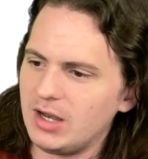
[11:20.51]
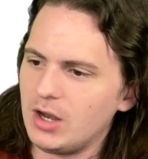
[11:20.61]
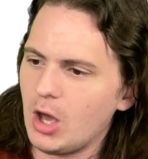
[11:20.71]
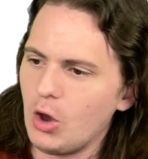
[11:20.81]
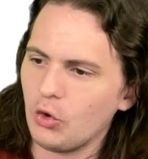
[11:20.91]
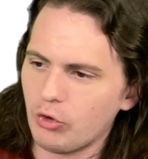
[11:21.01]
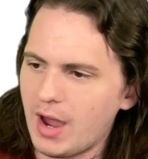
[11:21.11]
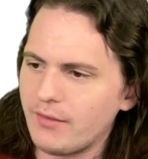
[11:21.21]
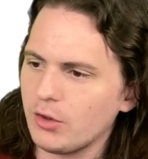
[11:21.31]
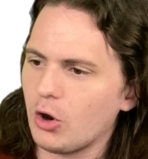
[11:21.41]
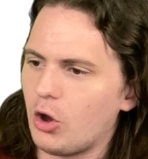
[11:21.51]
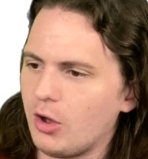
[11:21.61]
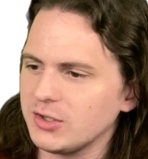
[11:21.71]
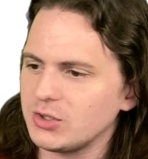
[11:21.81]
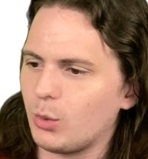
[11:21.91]
a no. Graveler,
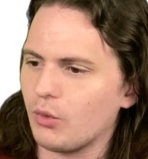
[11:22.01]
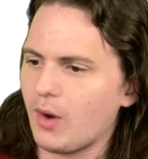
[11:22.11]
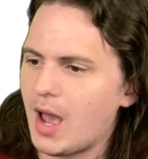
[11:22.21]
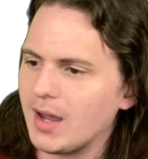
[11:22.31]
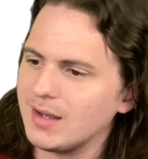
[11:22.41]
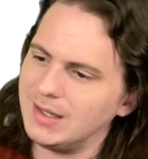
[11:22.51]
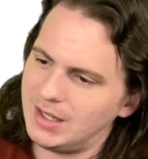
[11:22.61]
also a rock.